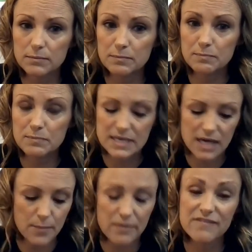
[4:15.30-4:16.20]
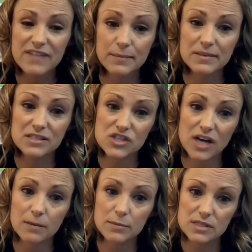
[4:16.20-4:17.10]
become a famous child
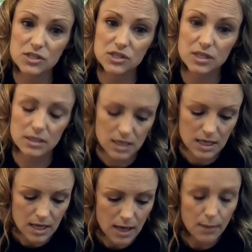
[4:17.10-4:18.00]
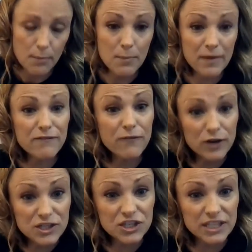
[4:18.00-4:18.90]
musician. But
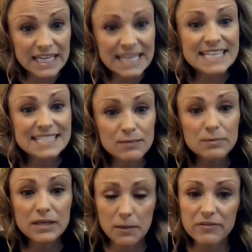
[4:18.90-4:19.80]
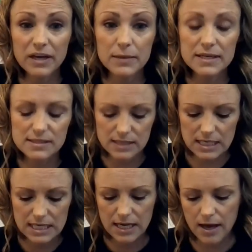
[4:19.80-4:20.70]
fortunately, he did become famous.
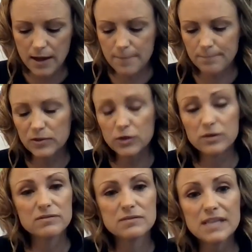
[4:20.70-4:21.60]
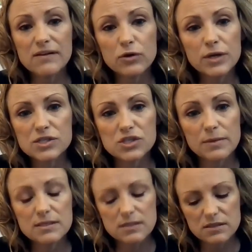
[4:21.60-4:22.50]
He learned several
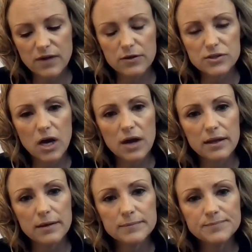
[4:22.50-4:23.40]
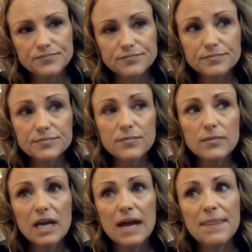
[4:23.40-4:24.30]
instruments his father taught him.
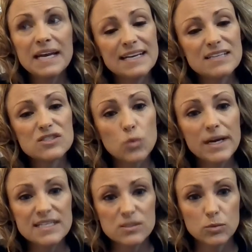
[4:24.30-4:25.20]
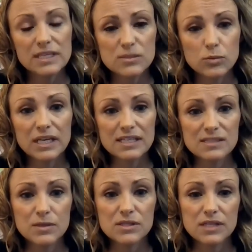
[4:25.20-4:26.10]
And then in his 20s when his
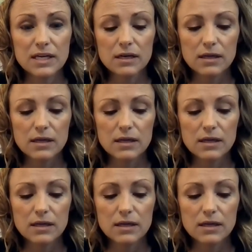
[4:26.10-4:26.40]
music,